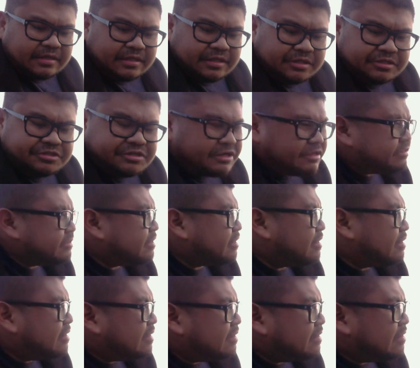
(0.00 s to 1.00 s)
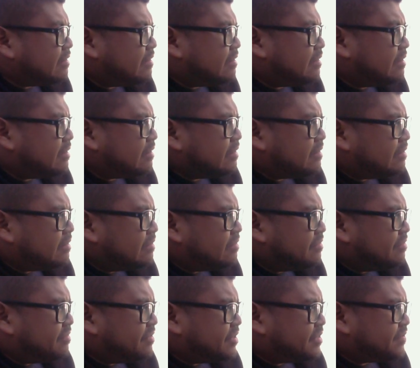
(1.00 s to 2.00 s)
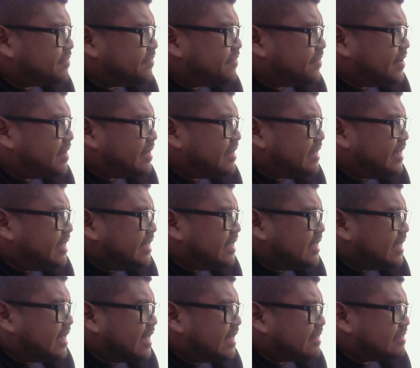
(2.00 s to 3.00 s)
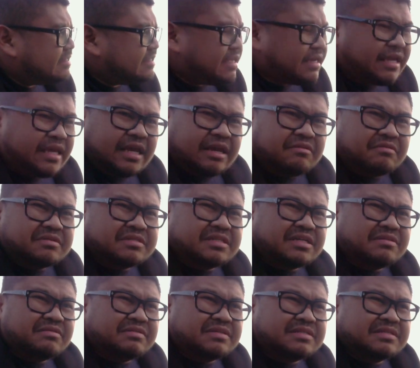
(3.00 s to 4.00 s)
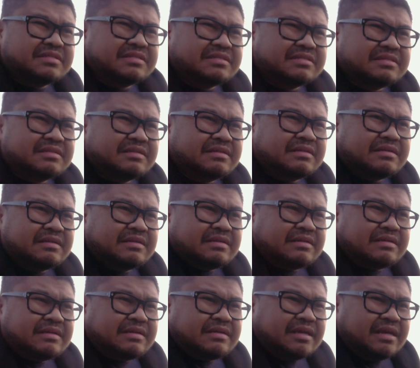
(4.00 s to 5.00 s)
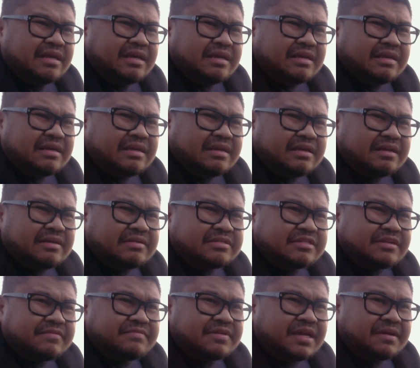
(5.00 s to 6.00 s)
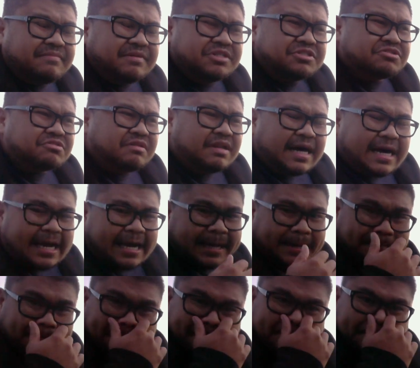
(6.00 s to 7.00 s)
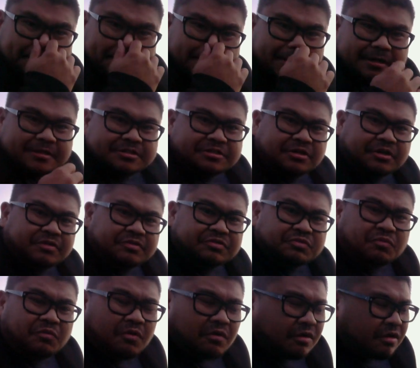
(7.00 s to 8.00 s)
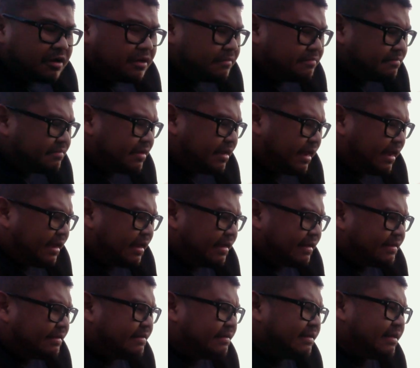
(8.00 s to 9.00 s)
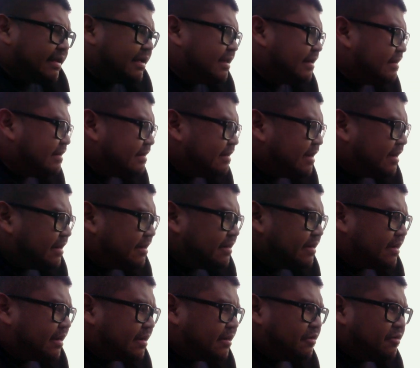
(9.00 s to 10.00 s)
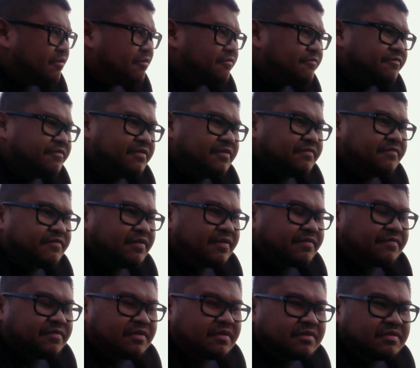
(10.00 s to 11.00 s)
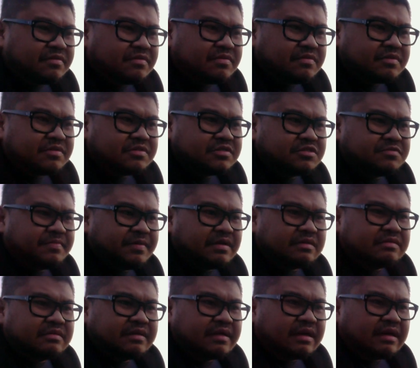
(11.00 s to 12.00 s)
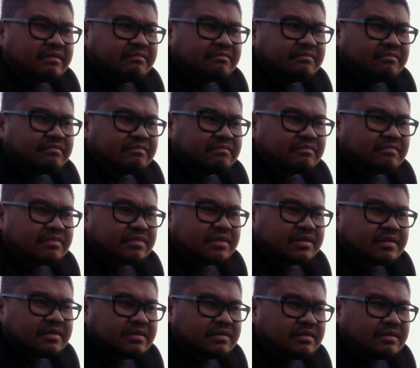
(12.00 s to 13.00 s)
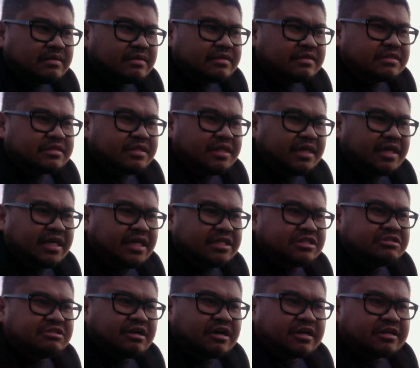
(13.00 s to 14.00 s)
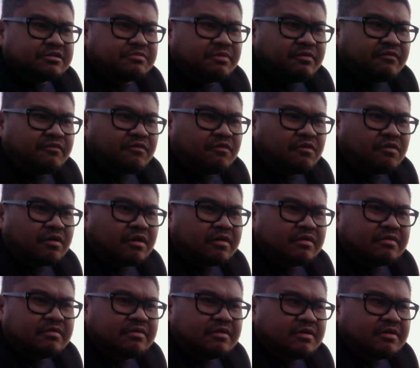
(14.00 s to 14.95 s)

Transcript: the shelter was very uh, stinky. It was, it was it was sometime in July, so it was warm, and and I, I don't know if you've ever smelled um, stinky socks before,